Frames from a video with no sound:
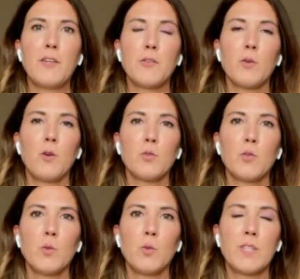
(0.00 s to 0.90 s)
and to go
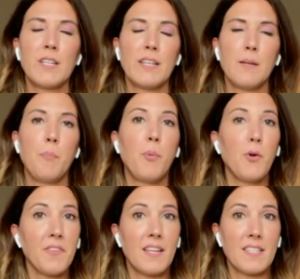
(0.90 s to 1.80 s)
to the
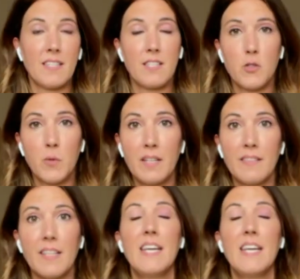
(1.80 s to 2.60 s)
Pozas street.